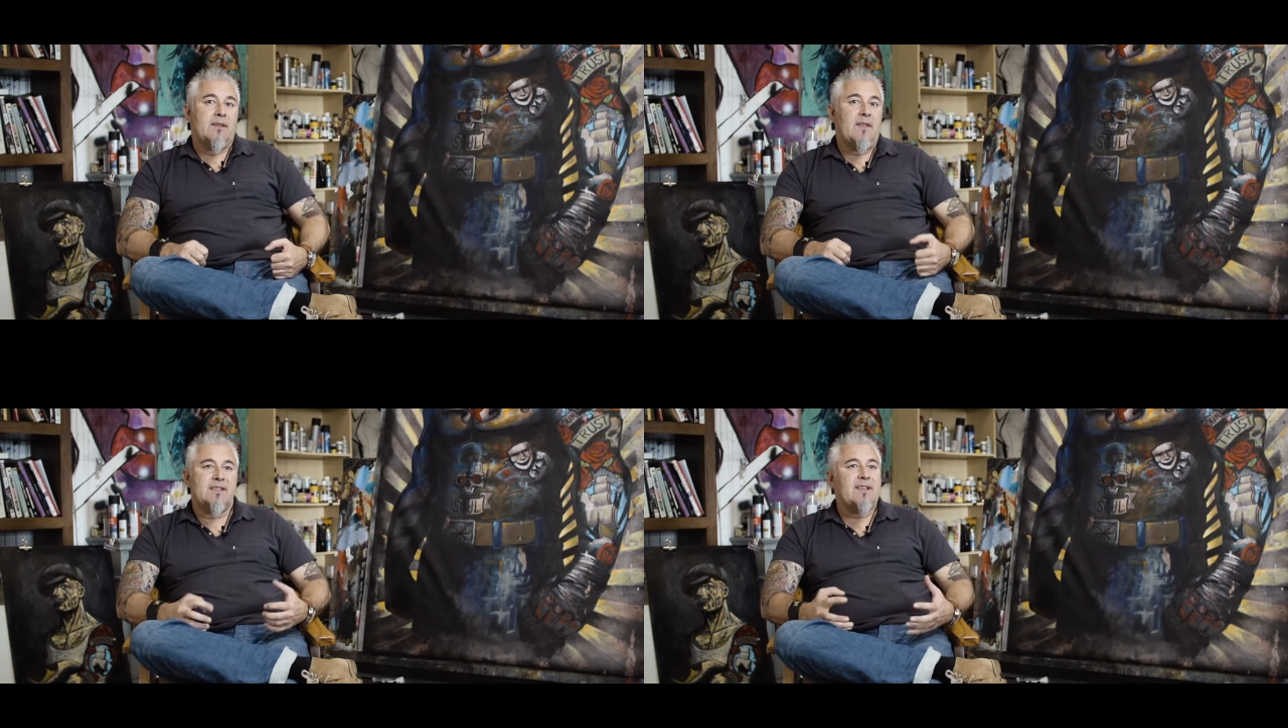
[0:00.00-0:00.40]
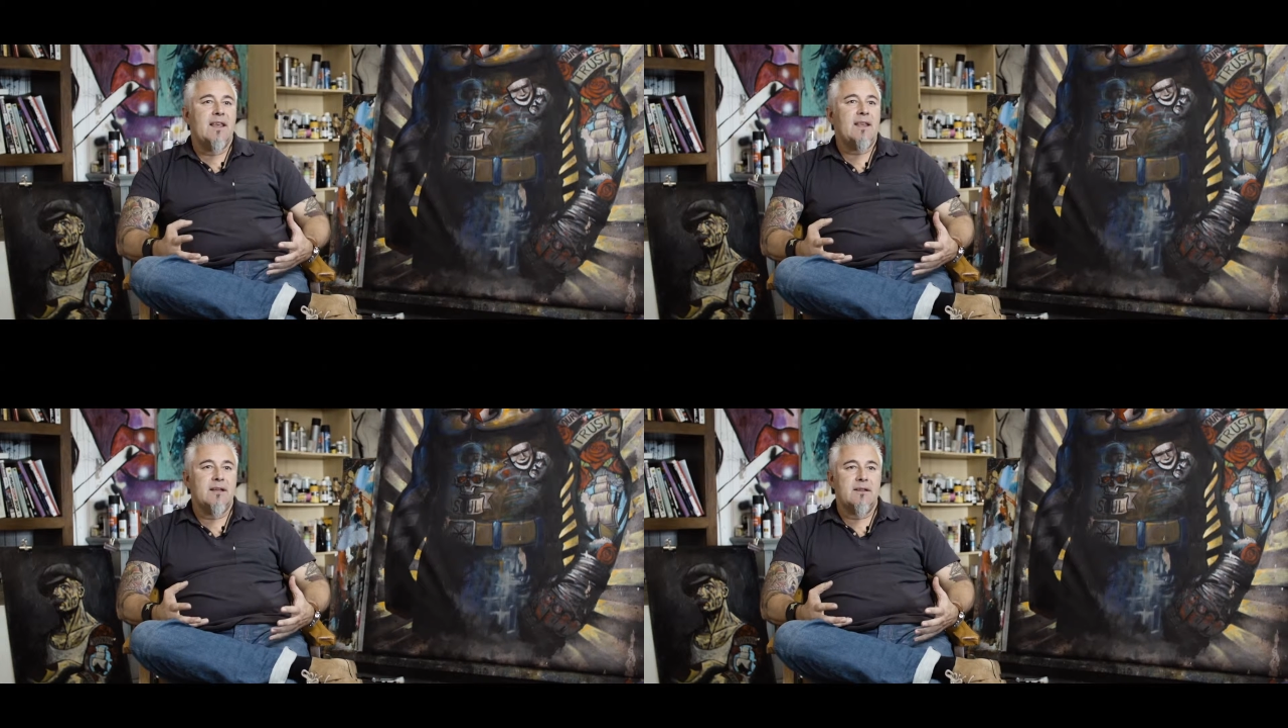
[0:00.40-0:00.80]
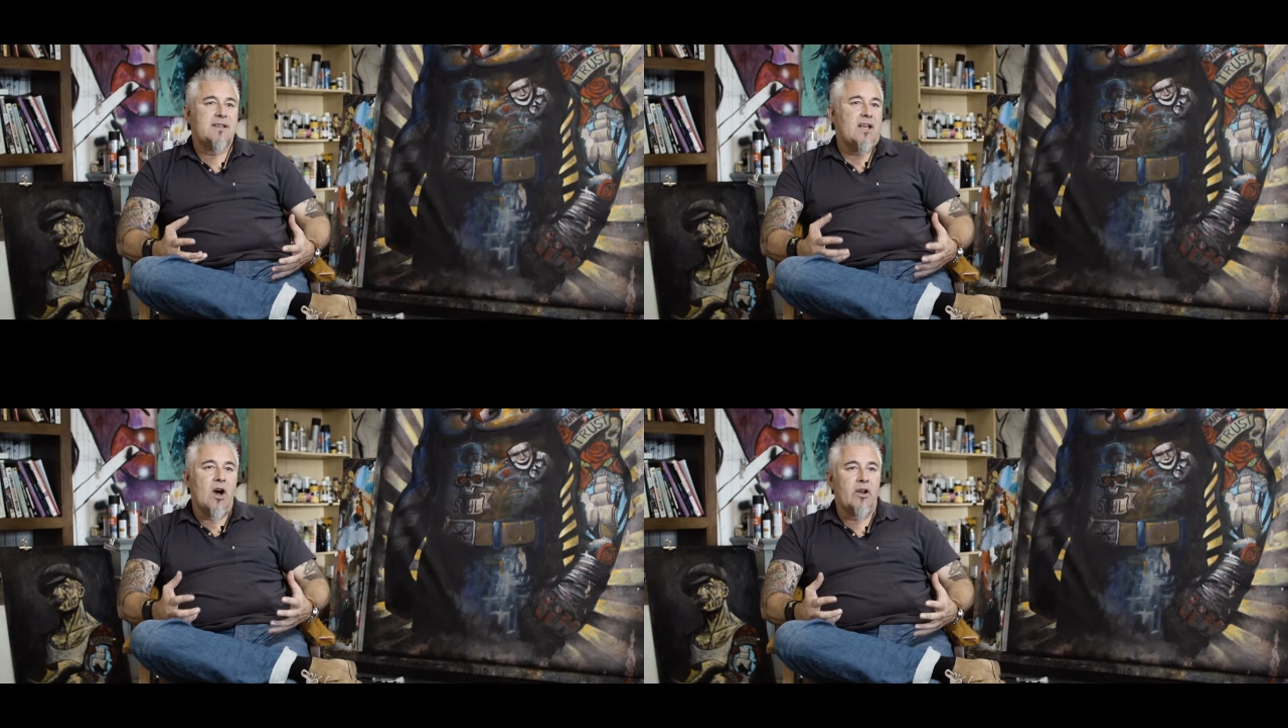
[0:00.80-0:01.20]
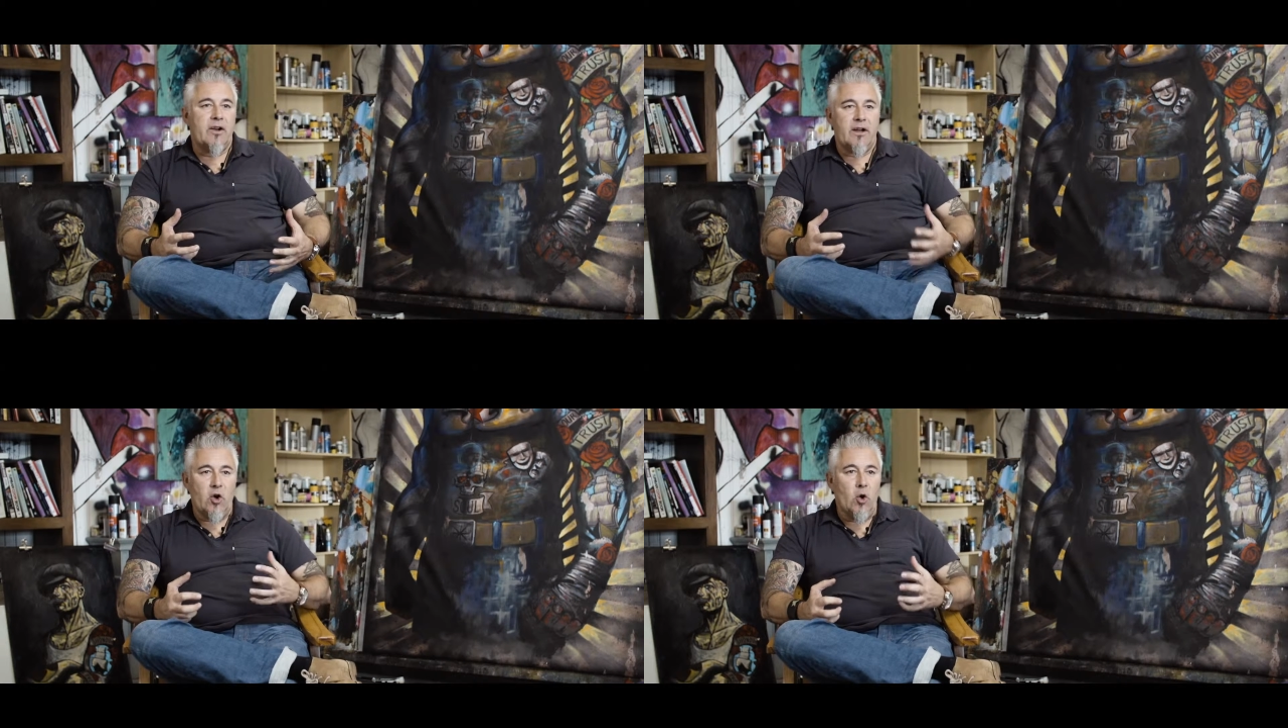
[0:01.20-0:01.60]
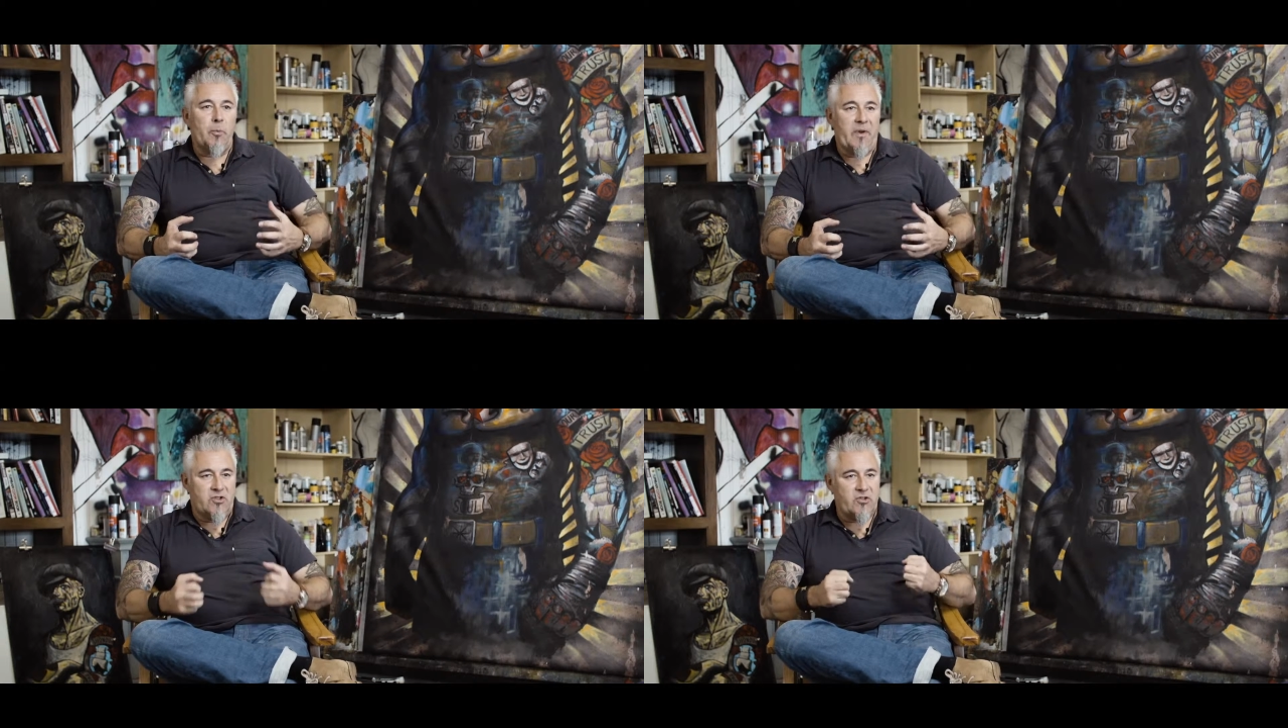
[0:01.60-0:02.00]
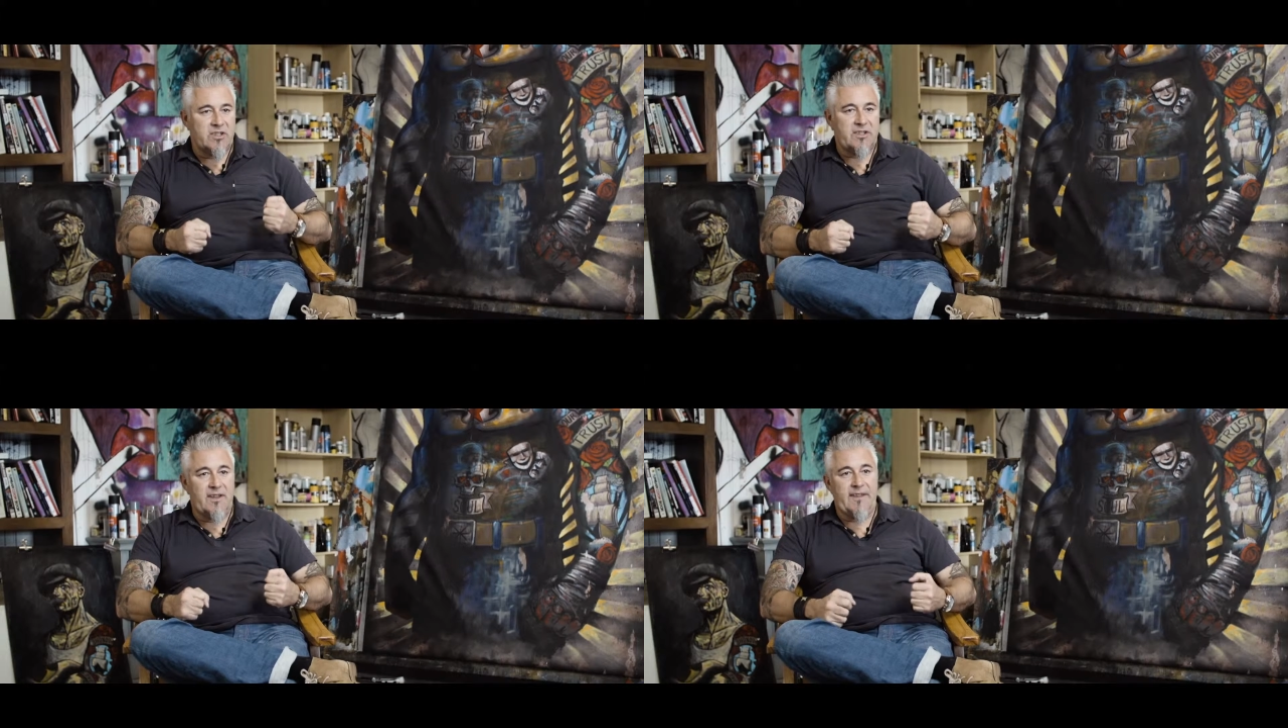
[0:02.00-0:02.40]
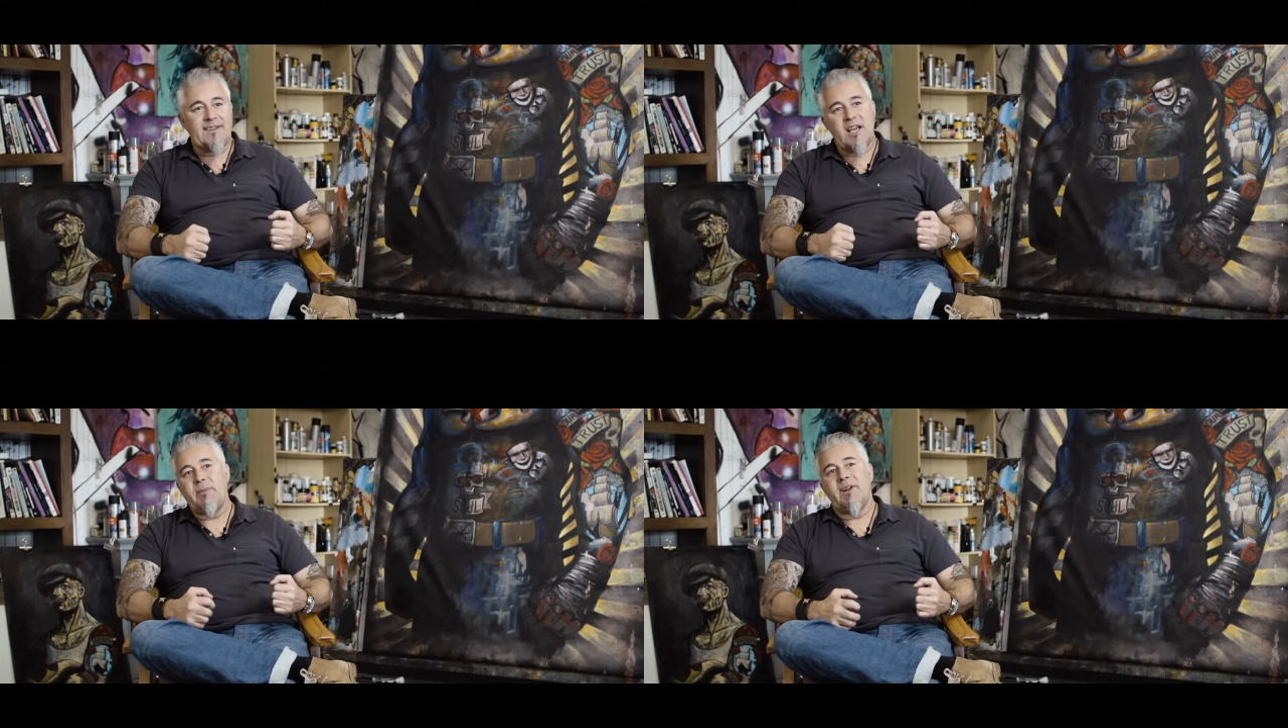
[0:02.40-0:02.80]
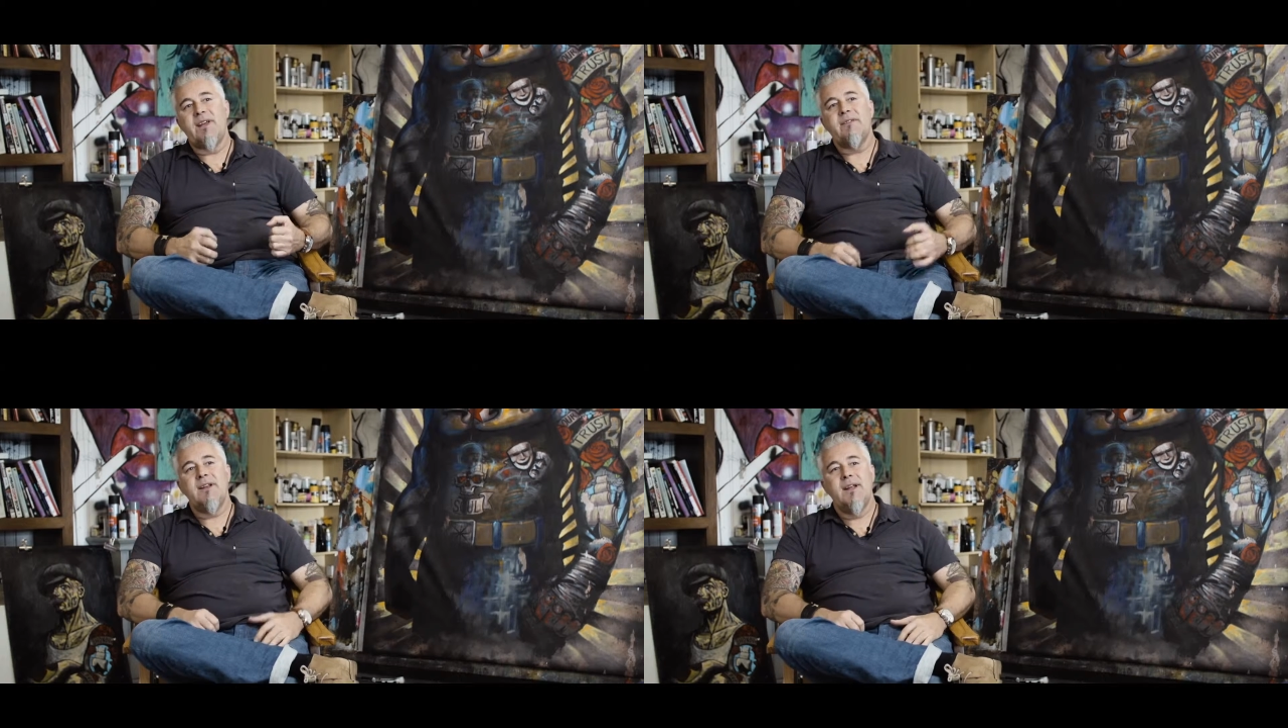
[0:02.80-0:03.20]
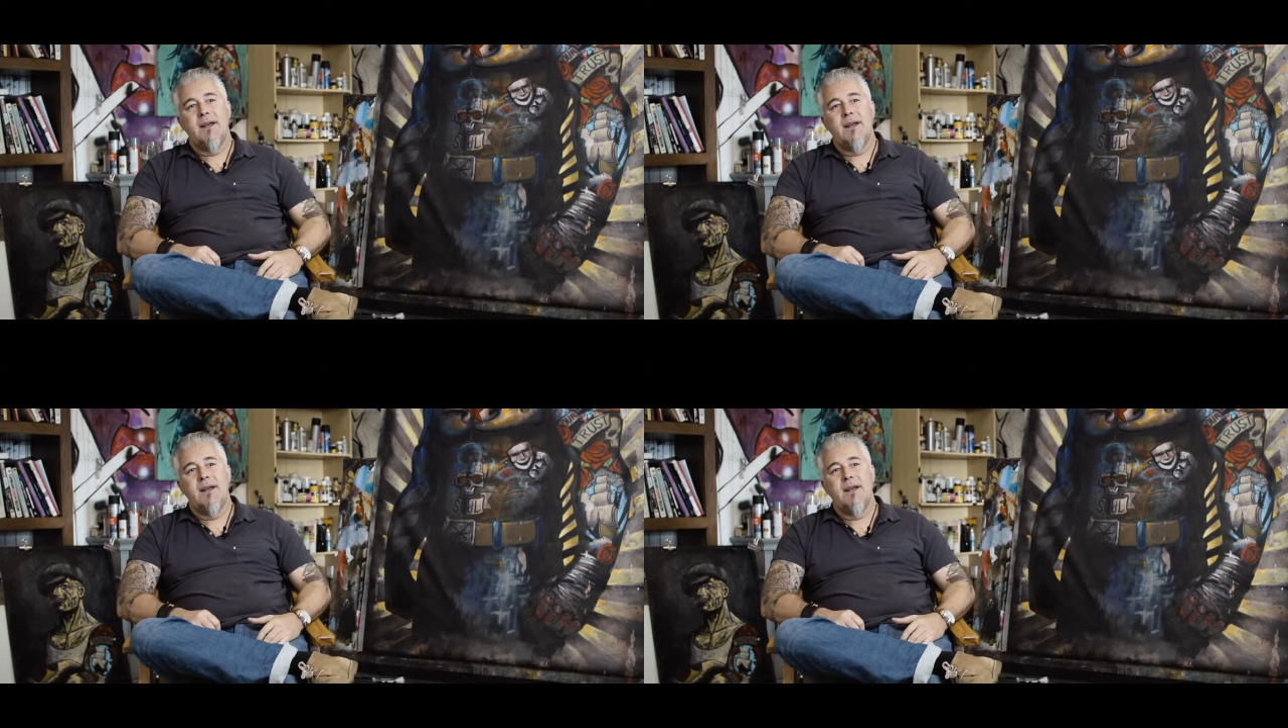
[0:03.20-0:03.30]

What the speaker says: that say honour and hope and trust and the things I believe in.